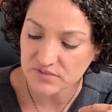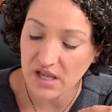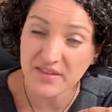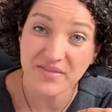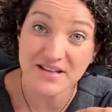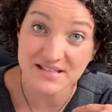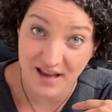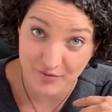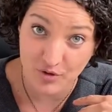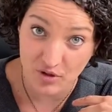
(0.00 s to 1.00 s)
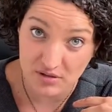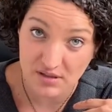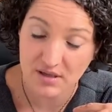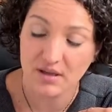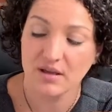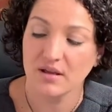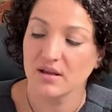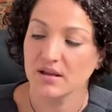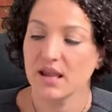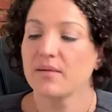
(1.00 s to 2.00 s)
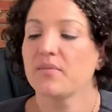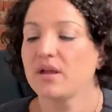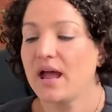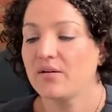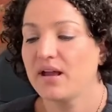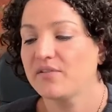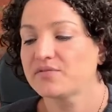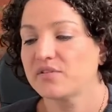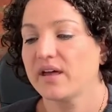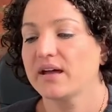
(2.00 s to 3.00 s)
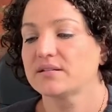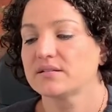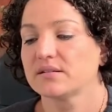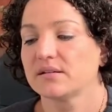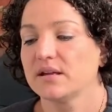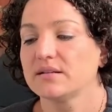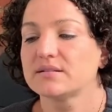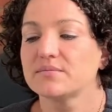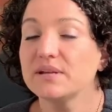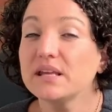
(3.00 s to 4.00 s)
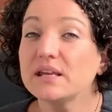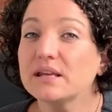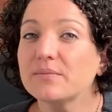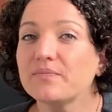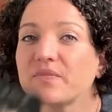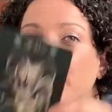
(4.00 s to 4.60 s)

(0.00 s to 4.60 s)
And then the devil came out after that. And to me,